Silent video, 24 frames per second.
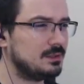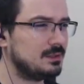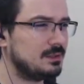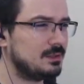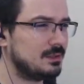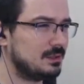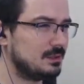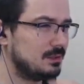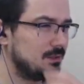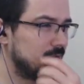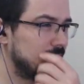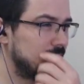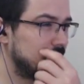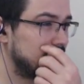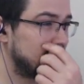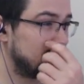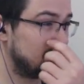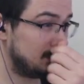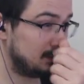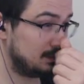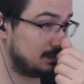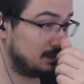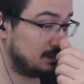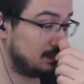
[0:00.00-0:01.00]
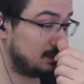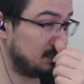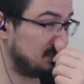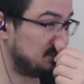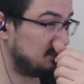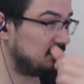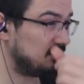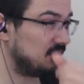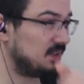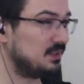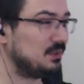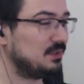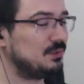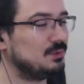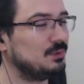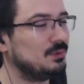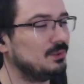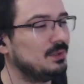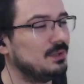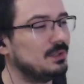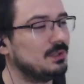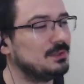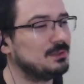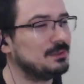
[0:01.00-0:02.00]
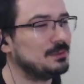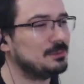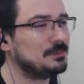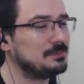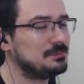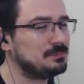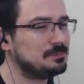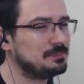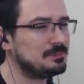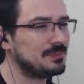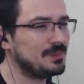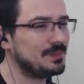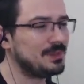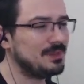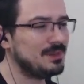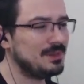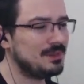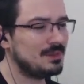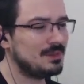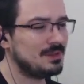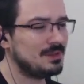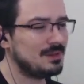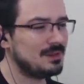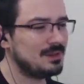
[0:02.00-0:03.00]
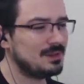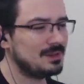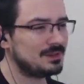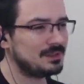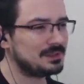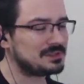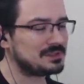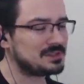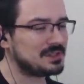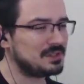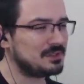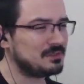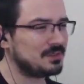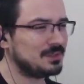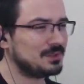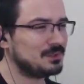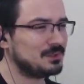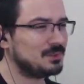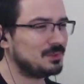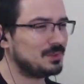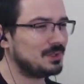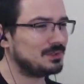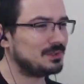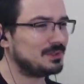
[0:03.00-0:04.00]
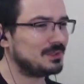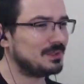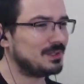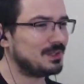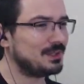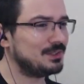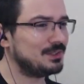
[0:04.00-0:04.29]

hide. Kinda funny to get... It's kinda funny to get light